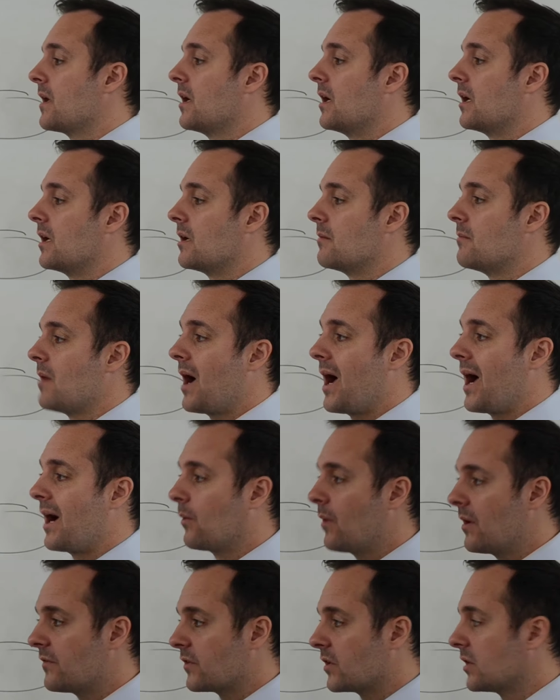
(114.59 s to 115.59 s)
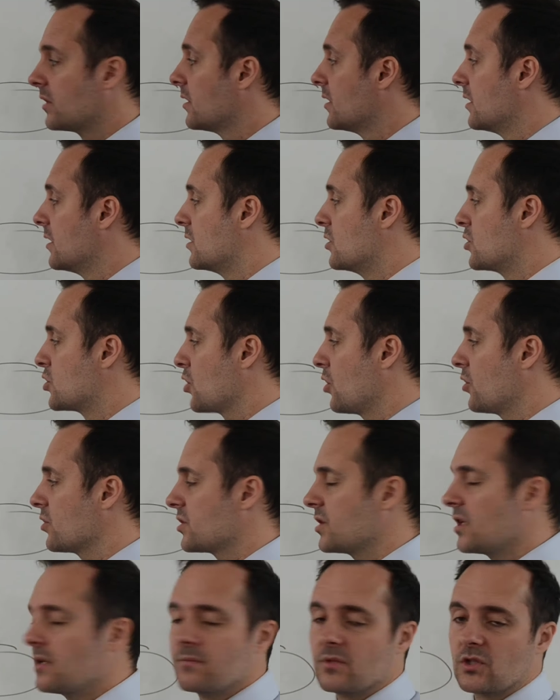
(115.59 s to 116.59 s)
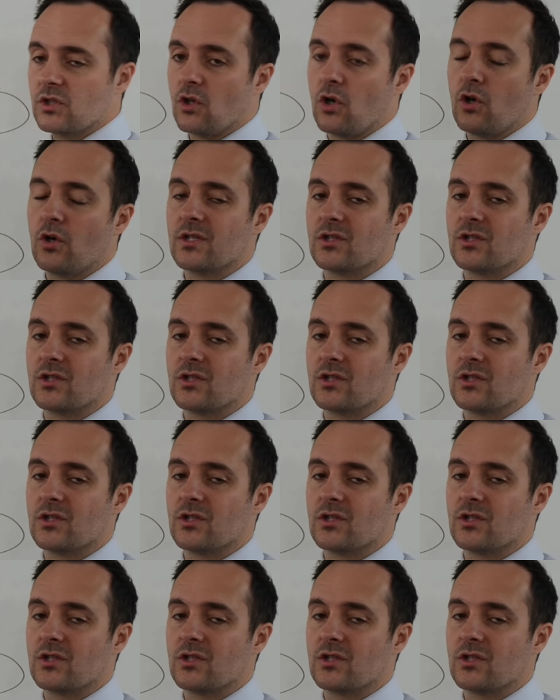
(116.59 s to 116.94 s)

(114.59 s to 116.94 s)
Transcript: However, short-term store